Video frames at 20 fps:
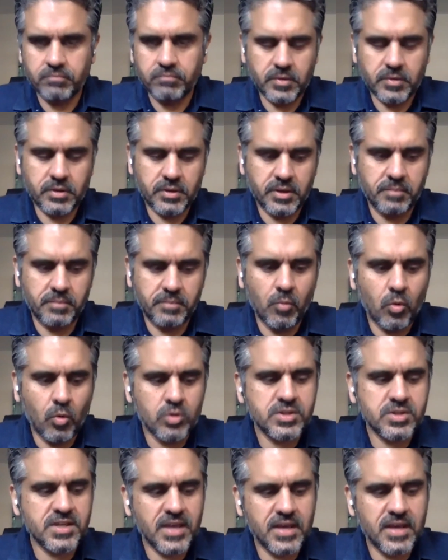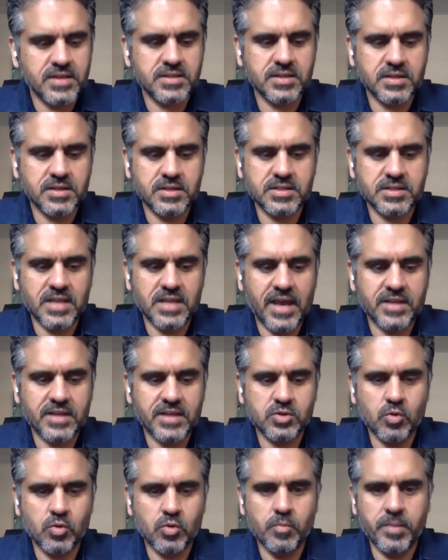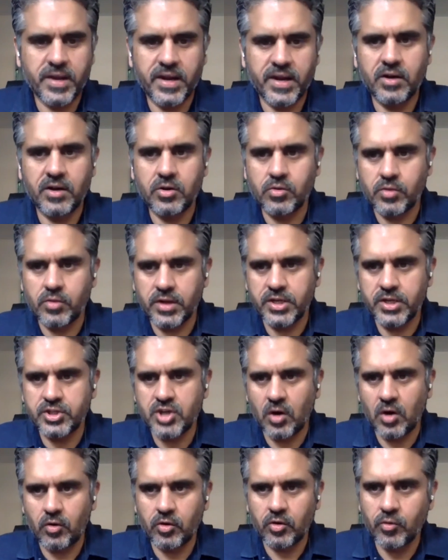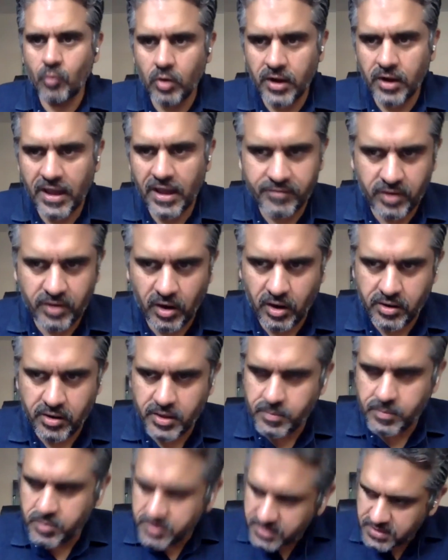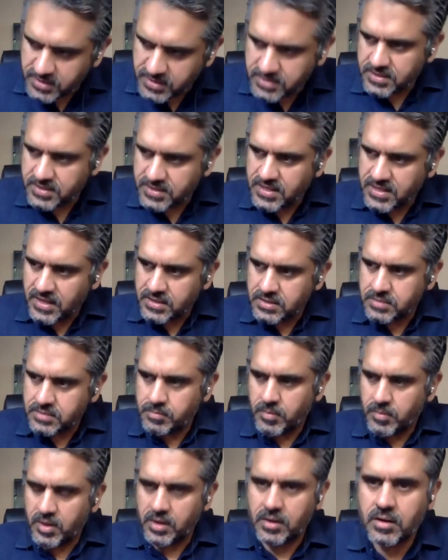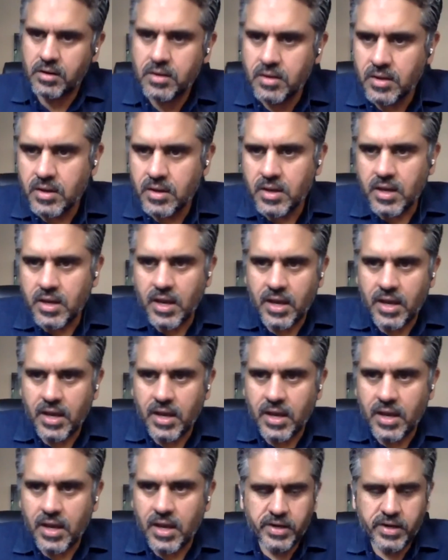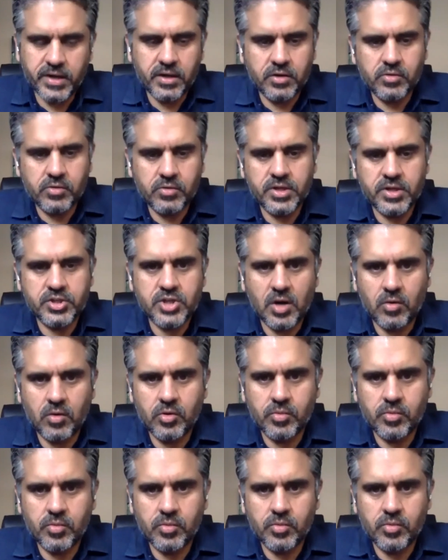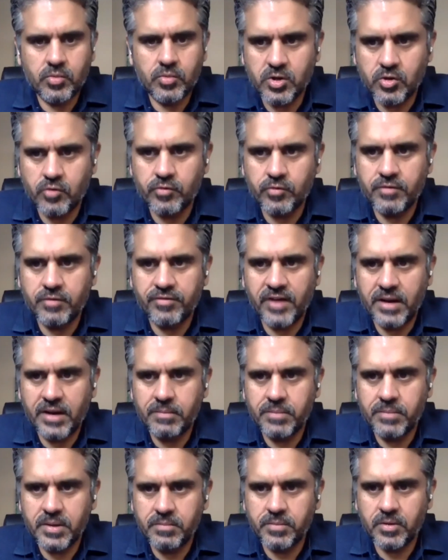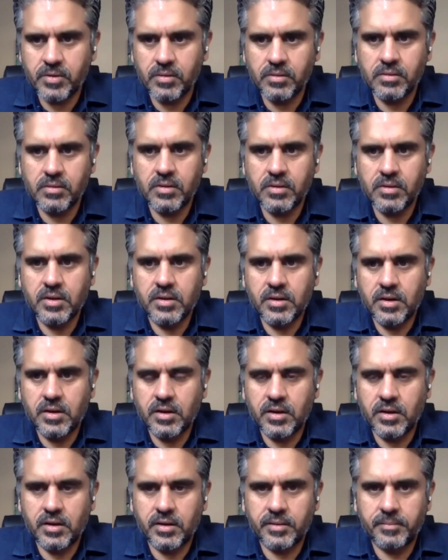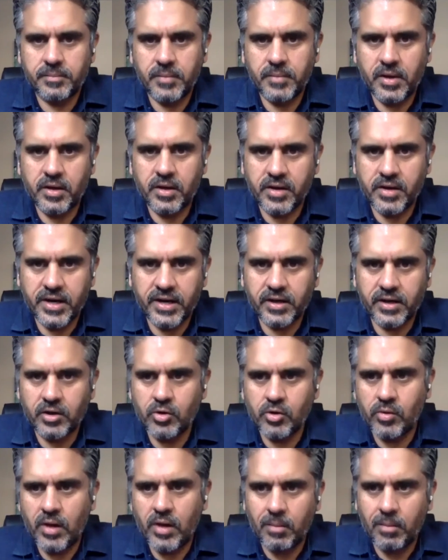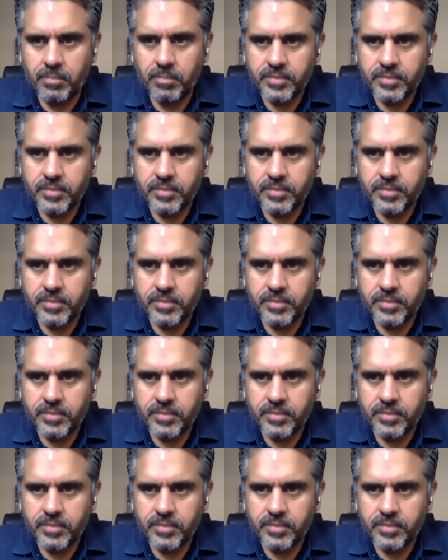most cases, as you begin to reach out, you won't have 100% success, but as you begin to reach out to people, you will find people agreeing to help.